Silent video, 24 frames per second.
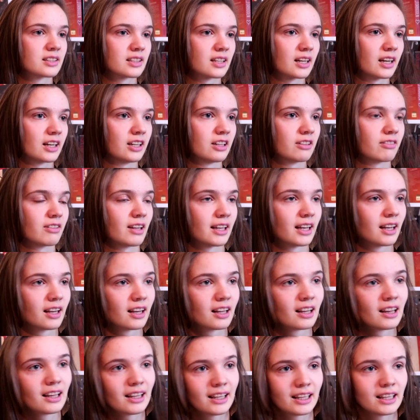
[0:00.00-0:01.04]
kind of
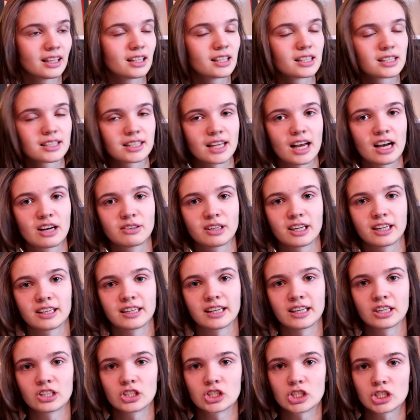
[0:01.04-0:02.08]
clicking sound and
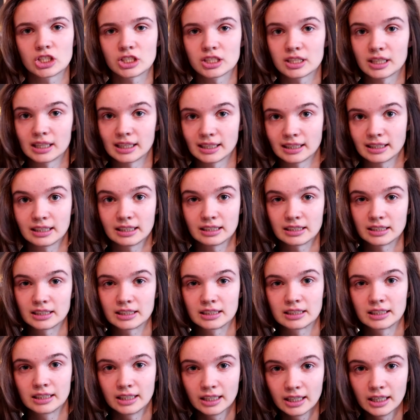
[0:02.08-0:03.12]
then just
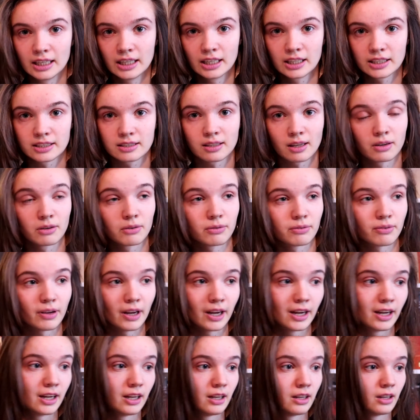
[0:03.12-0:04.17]
this sound of
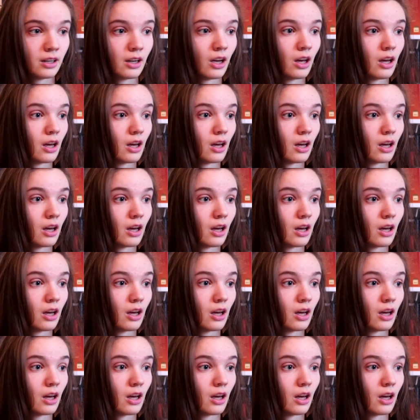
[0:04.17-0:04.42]
a